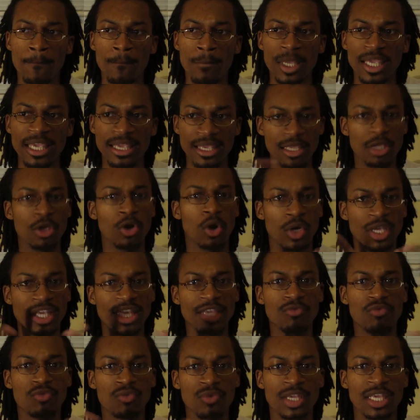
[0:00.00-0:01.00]

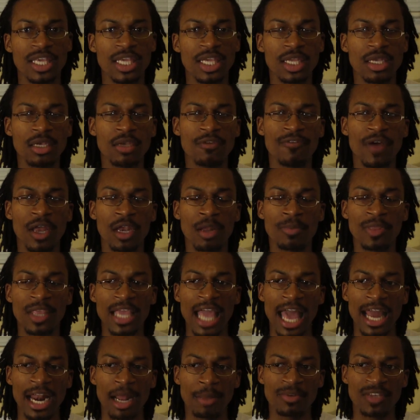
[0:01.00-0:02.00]
He developed
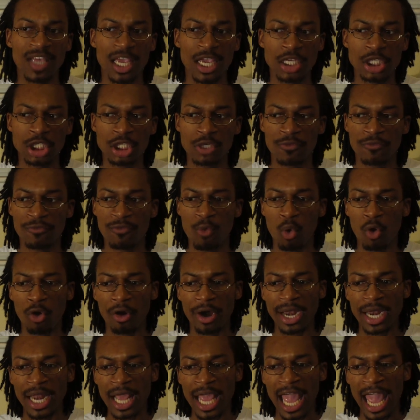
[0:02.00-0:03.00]
the adaptation
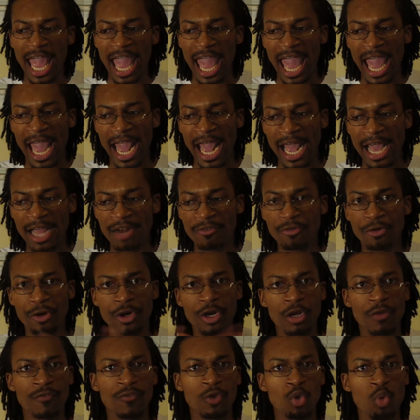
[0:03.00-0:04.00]
for it. And for
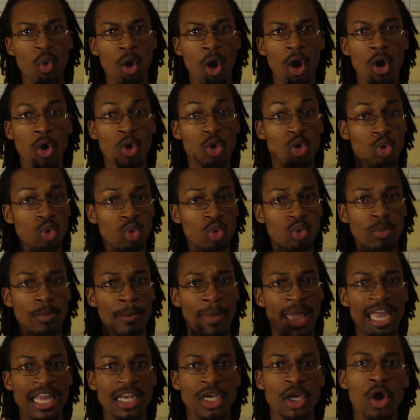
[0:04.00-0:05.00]
any of you all who
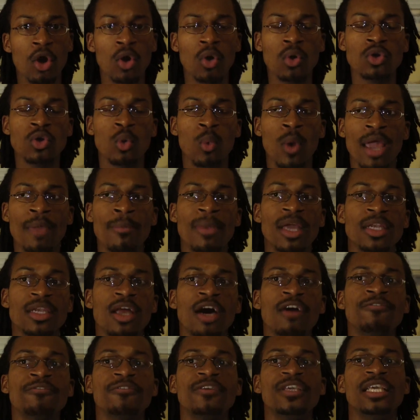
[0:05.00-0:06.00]
may know, Dwayne
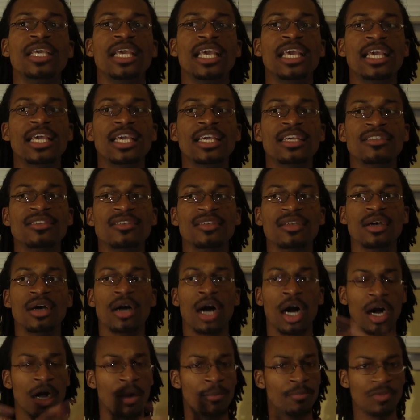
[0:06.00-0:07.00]
McDuffie is
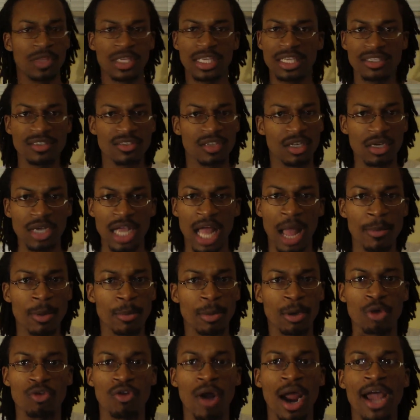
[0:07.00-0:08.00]
he's a comic
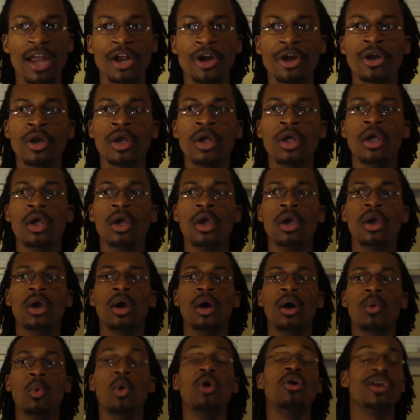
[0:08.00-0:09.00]
book writer.
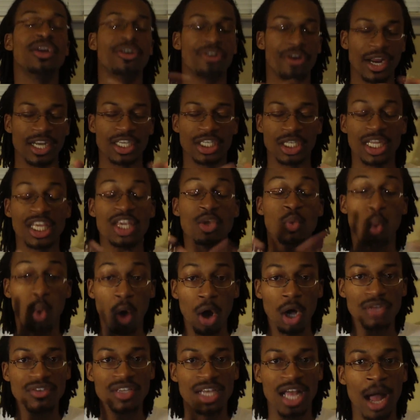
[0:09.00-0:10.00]
Well, correction, he
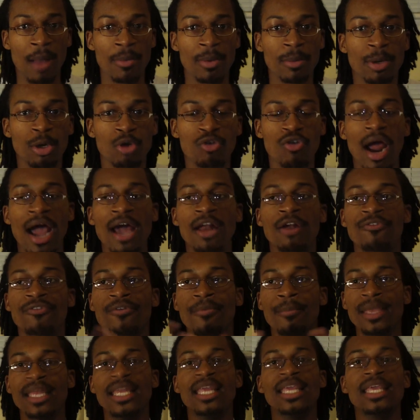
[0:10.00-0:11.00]
was a comic book writer
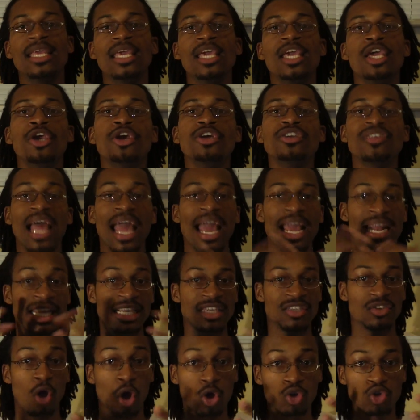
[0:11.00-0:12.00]
for many years, and
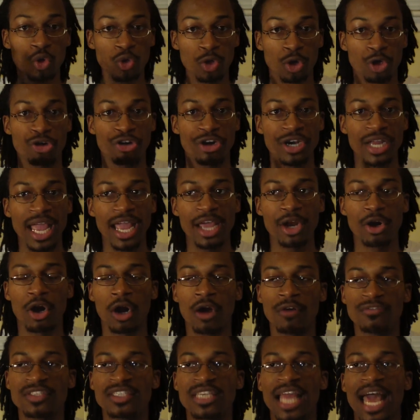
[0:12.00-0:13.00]
he's also the creator
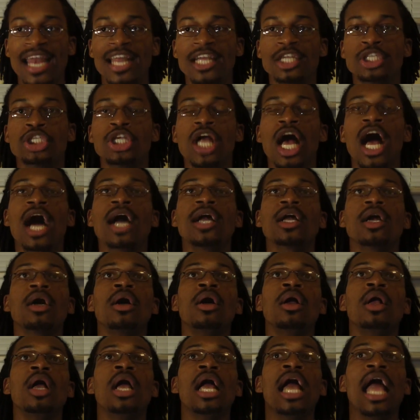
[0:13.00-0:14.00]
of Static Shock.
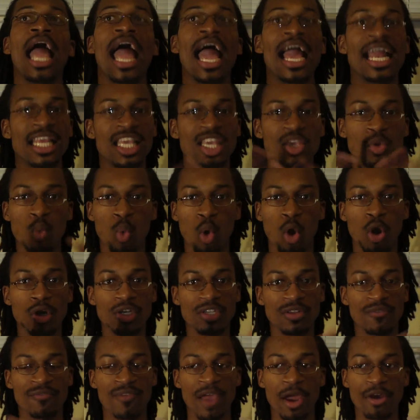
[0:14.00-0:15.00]
And he
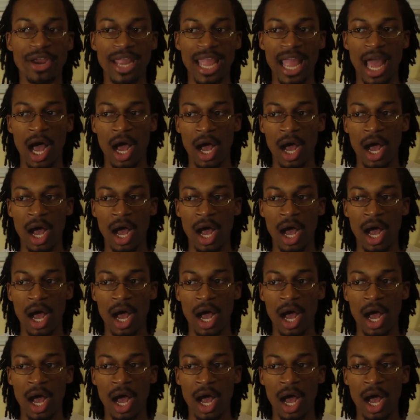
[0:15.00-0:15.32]
worked very,